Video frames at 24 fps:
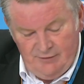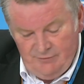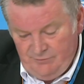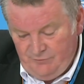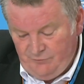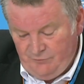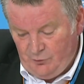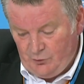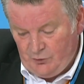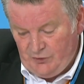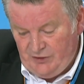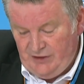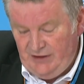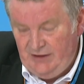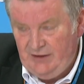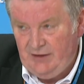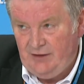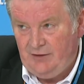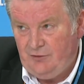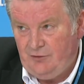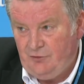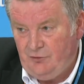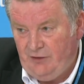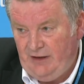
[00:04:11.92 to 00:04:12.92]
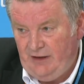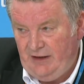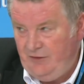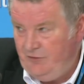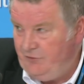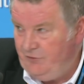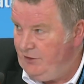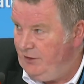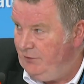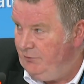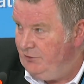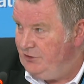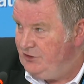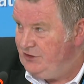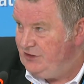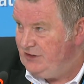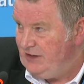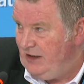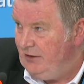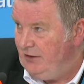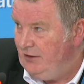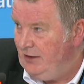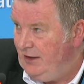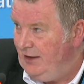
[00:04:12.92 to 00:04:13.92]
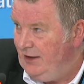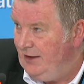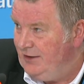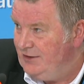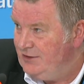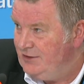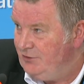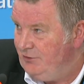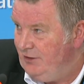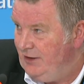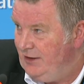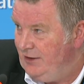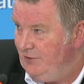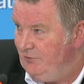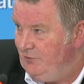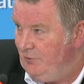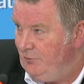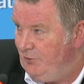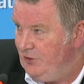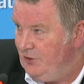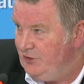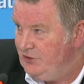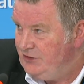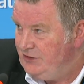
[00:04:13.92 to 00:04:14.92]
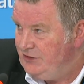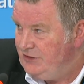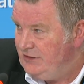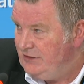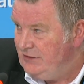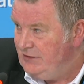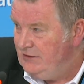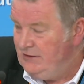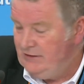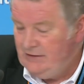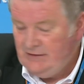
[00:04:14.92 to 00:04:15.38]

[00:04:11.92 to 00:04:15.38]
14 are grade 3, which is our highest grade of emergency.